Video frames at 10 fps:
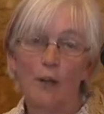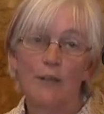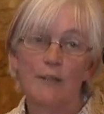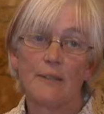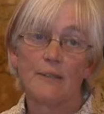
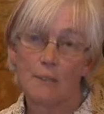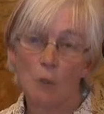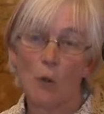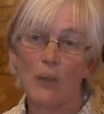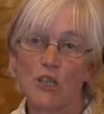a
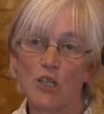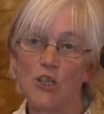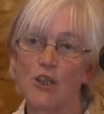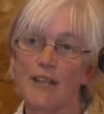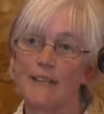smallish
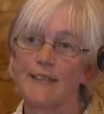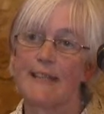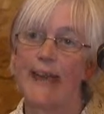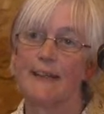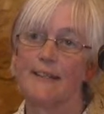third
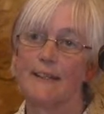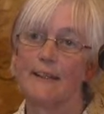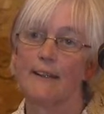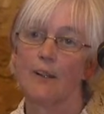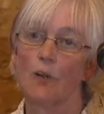
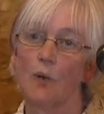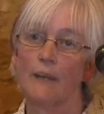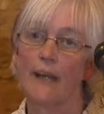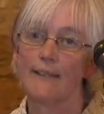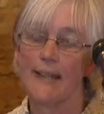sector
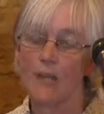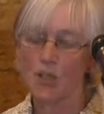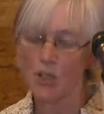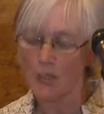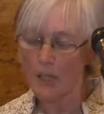
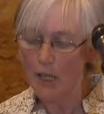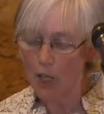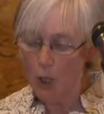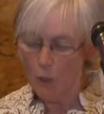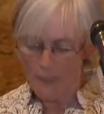organization. We